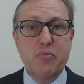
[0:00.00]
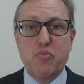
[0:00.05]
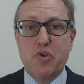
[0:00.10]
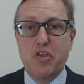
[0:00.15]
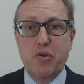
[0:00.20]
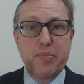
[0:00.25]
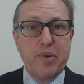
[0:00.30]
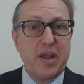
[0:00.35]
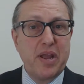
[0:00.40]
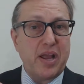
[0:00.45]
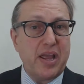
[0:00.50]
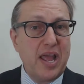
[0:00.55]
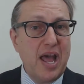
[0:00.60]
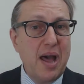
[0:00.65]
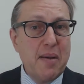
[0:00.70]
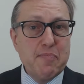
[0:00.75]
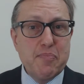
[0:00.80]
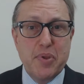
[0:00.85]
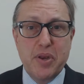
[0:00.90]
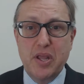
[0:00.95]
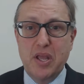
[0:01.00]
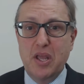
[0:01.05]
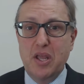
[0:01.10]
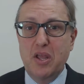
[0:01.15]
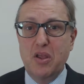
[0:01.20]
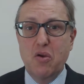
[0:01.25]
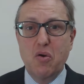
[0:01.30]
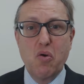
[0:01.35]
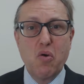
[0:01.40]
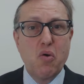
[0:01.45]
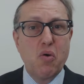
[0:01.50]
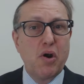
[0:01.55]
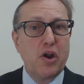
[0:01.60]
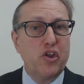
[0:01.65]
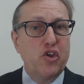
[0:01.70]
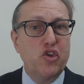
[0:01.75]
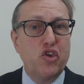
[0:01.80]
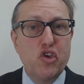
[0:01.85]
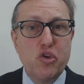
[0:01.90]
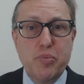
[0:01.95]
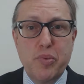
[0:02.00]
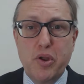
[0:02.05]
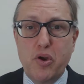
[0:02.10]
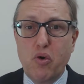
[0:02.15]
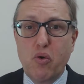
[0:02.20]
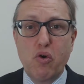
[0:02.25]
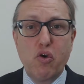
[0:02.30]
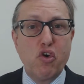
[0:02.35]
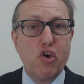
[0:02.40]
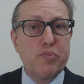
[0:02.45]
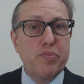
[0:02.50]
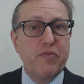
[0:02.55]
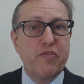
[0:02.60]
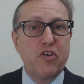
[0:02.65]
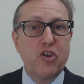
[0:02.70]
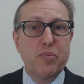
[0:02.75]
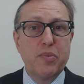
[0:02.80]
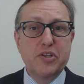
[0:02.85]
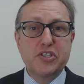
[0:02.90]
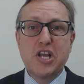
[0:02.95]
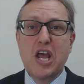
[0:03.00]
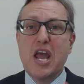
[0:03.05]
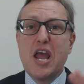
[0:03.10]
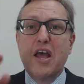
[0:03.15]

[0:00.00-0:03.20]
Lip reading: whether it be a company or a human or a group of humans.